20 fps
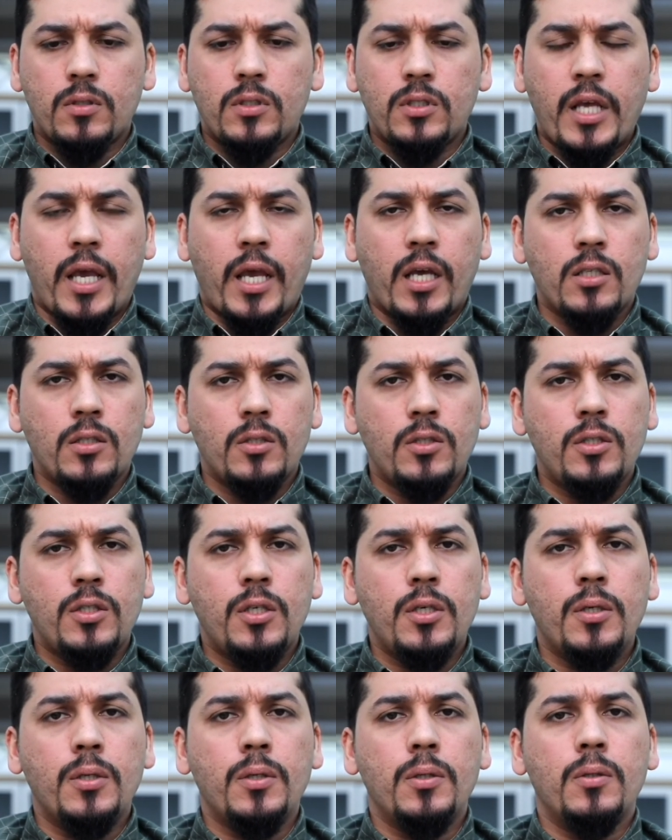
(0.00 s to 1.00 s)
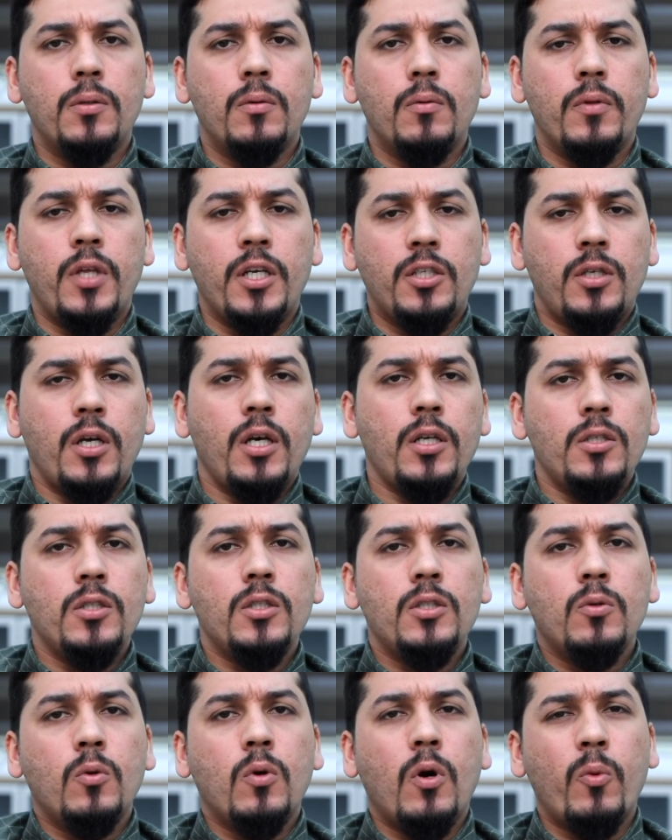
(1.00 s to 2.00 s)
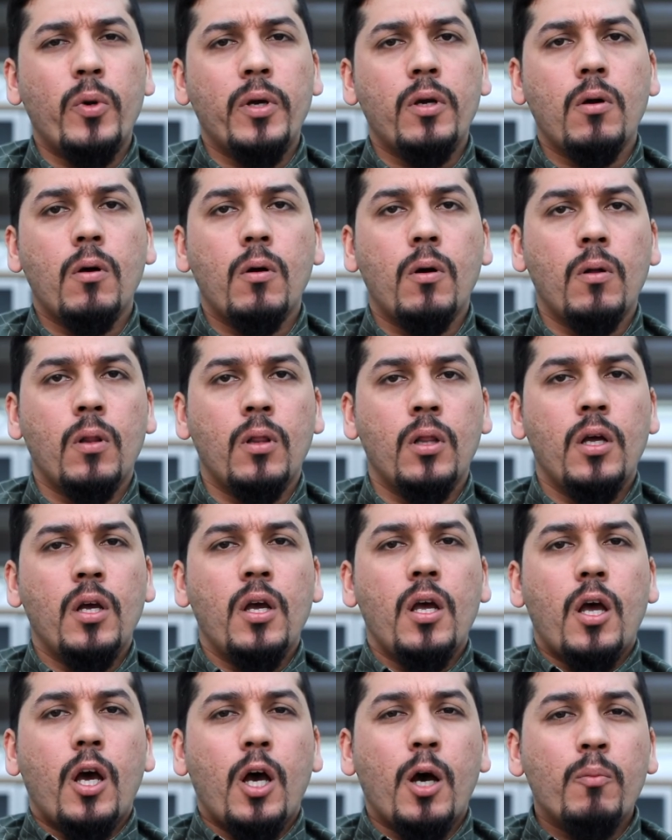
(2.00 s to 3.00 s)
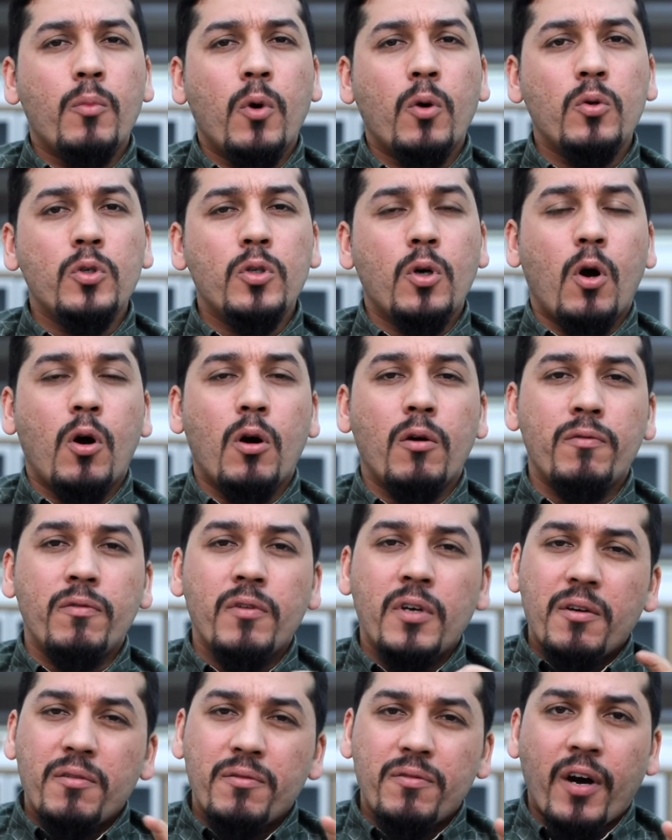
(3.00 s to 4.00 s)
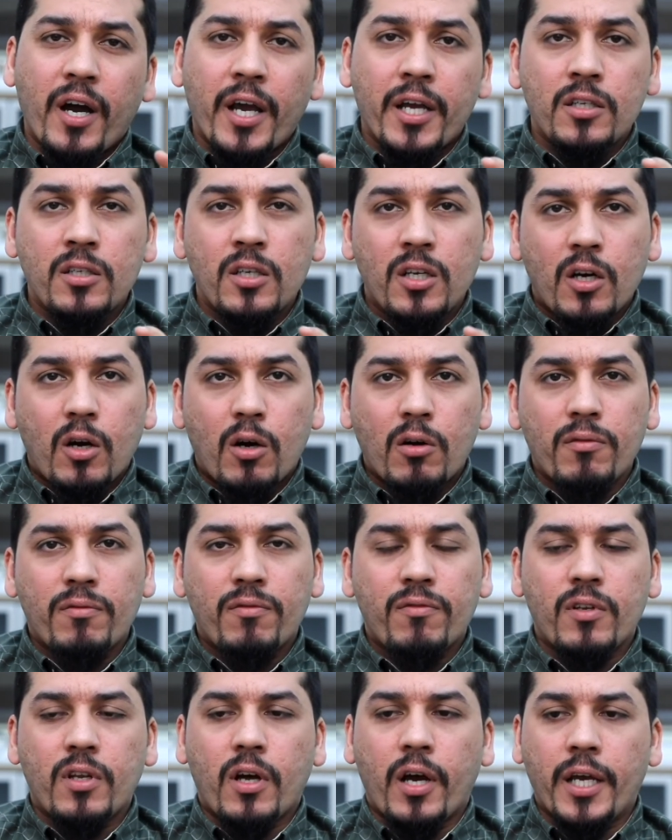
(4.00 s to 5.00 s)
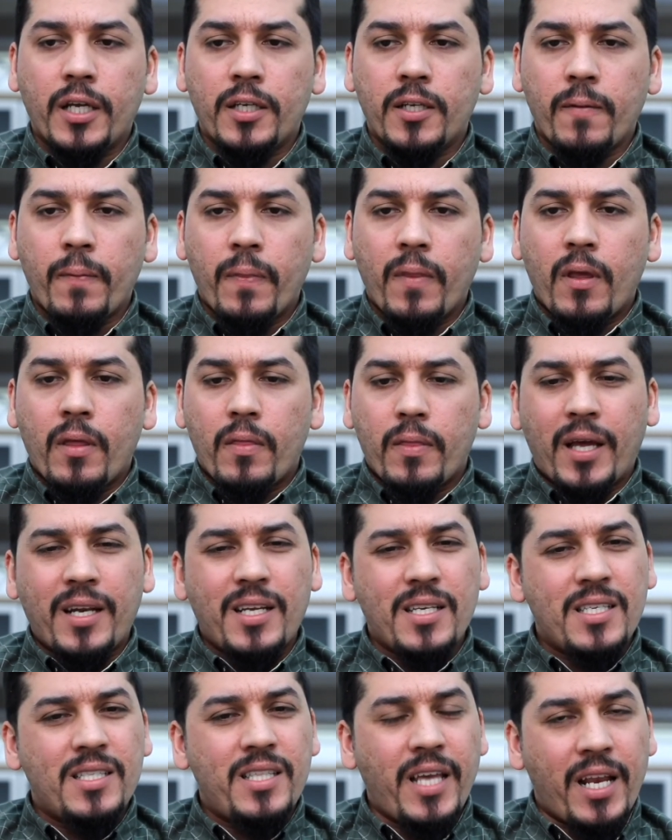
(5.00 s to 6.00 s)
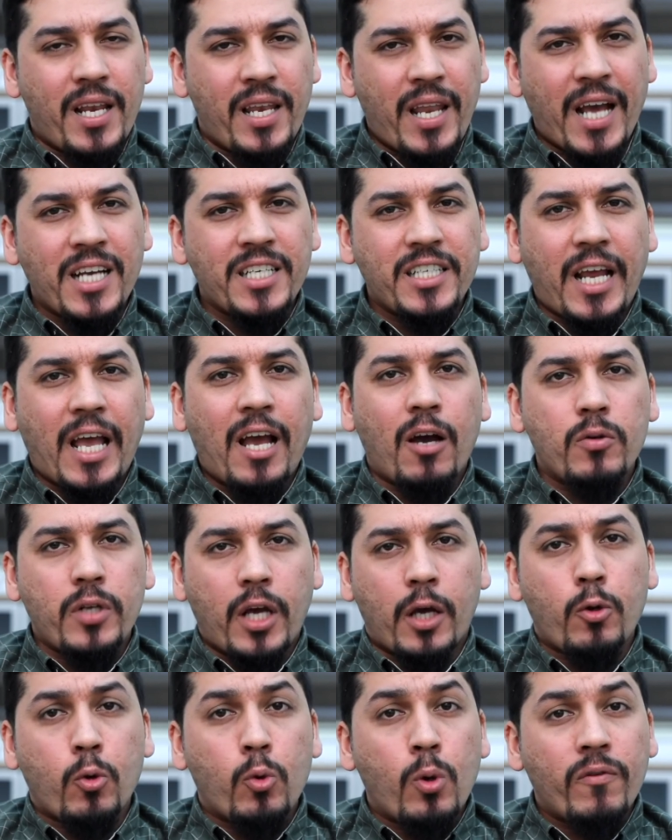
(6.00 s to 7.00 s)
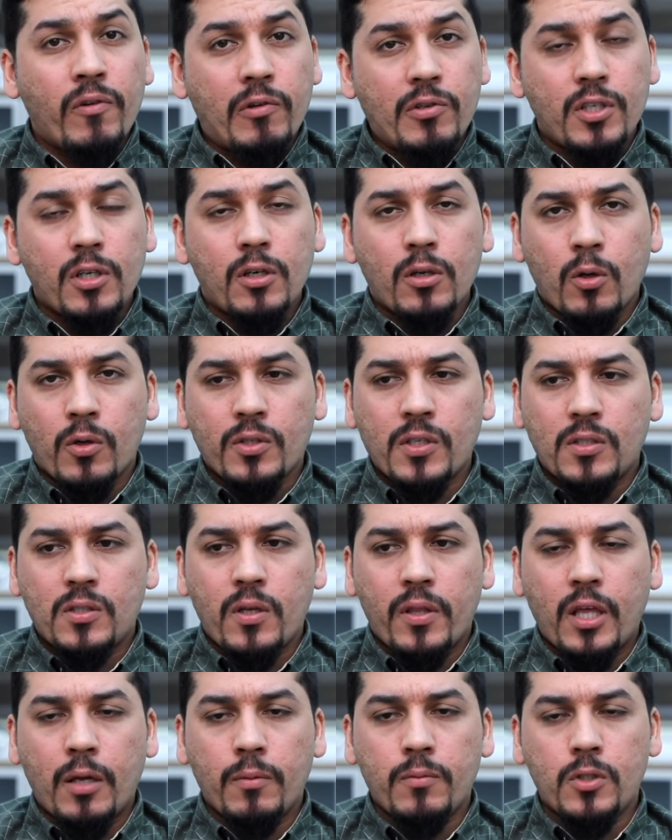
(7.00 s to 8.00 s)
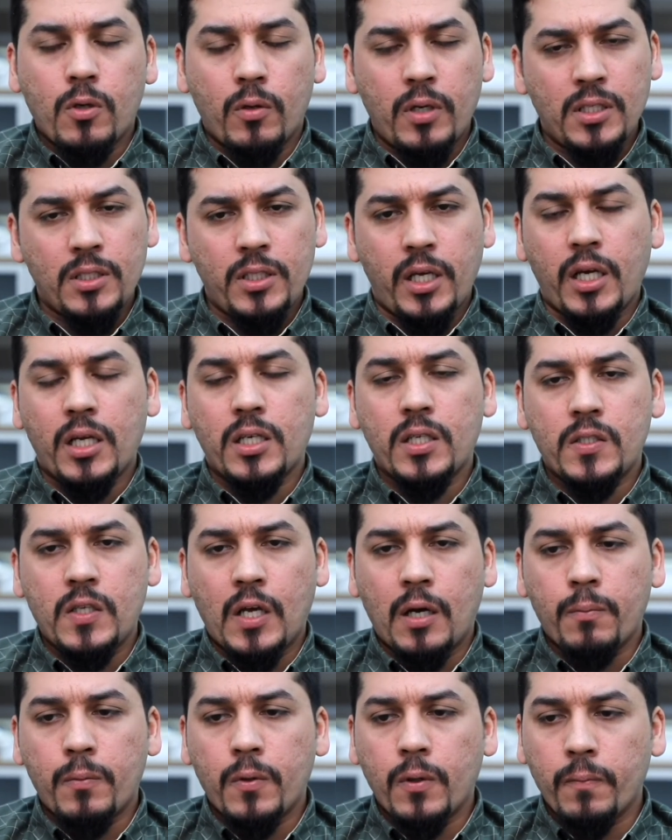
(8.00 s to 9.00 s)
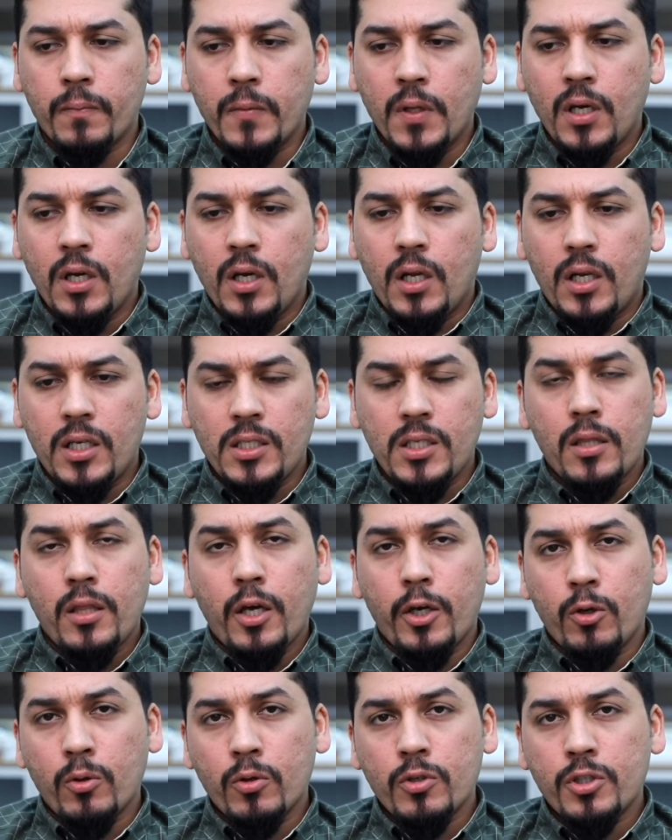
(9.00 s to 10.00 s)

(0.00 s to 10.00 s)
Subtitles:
turn into what we call a mode of fight or flight. That is, they lash out at whoever is closest to them. So let's take an example. Let's say that your